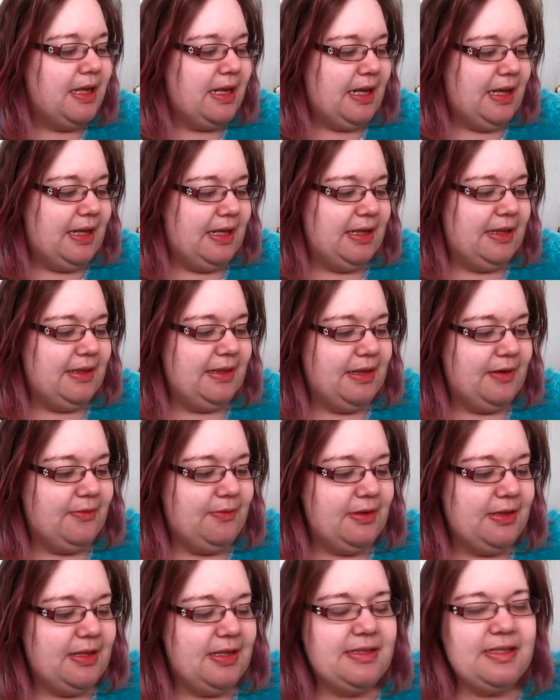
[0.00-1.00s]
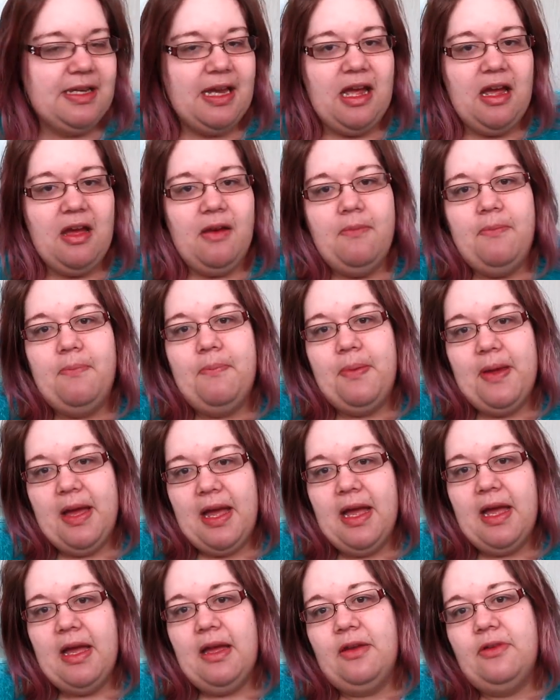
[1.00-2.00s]
And they realized how
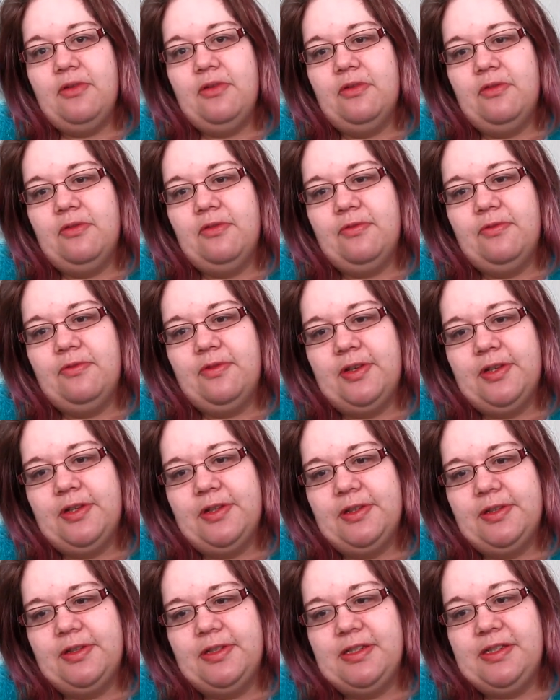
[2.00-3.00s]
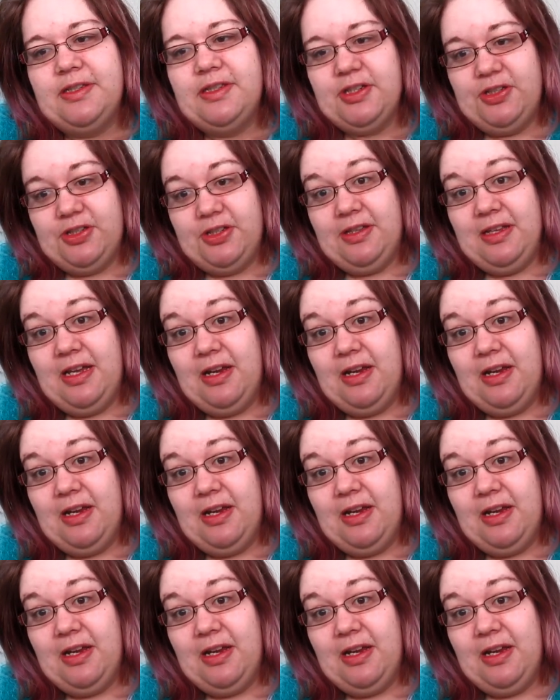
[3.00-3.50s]
bad of a decision